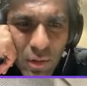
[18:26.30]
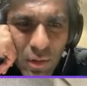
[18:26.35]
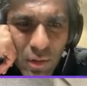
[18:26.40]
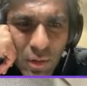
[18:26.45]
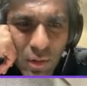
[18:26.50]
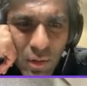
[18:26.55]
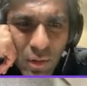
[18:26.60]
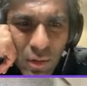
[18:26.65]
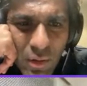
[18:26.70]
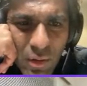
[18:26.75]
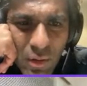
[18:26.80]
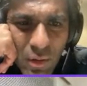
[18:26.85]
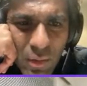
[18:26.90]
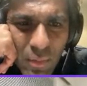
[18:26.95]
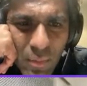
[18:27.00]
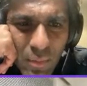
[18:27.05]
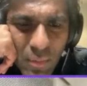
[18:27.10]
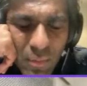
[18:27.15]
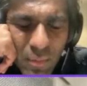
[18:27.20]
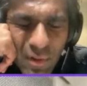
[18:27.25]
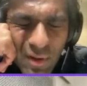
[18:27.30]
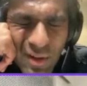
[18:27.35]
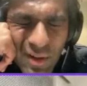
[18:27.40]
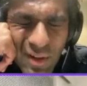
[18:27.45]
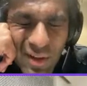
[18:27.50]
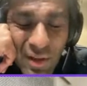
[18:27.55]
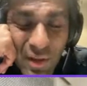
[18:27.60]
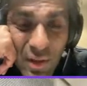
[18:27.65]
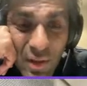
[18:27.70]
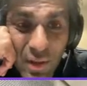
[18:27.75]
Um,
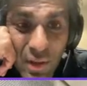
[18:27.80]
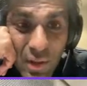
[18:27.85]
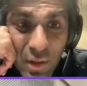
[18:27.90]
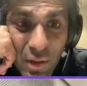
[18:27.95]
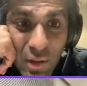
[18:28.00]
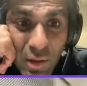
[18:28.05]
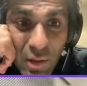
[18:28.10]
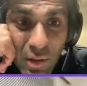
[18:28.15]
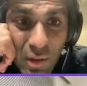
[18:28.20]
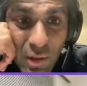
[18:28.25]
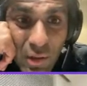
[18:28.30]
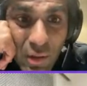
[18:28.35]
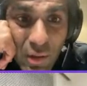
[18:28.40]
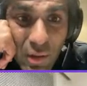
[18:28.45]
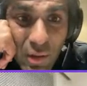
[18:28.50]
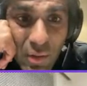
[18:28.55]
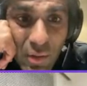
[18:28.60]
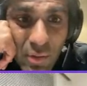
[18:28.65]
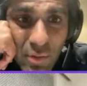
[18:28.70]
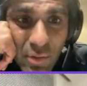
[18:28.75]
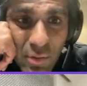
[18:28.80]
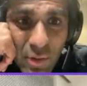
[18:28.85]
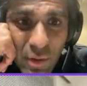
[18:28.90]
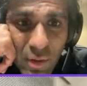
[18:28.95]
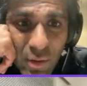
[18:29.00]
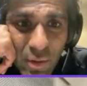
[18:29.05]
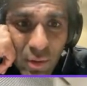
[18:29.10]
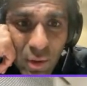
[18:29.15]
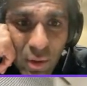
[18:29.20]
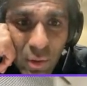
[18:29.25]
go to the
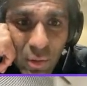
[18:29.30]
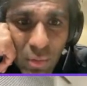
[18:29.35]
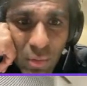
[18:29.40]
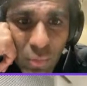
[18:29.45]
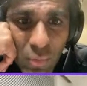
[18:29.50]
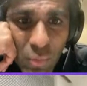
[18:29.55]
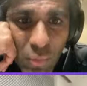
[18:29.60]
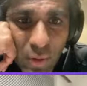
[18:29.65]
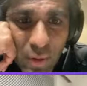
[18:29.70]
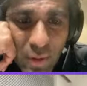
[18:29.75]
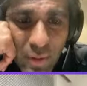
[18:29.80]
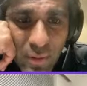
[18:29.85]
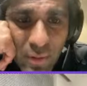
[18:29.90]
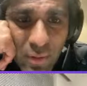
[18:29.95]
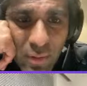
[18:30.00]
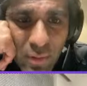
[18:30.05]
code with